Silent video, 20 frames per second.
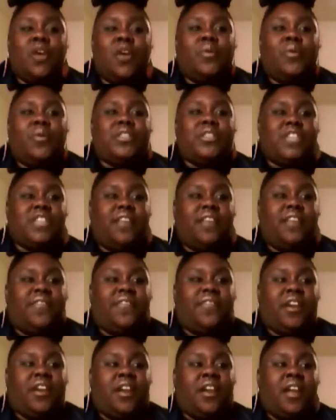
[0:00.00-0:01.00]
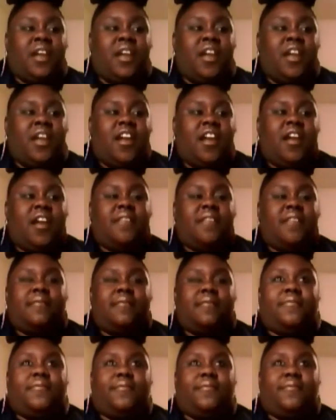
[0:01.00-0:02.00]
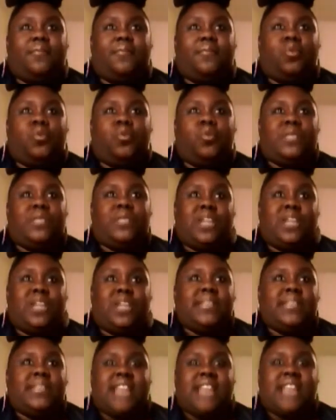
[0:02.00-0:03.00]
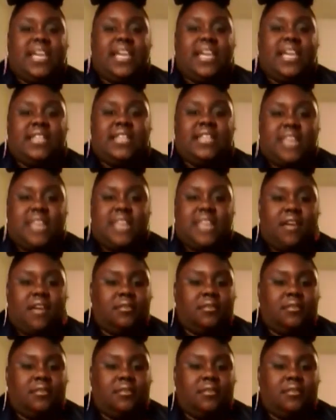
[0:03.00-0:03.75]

with Jennifer, her room is gonna be stanky as hell.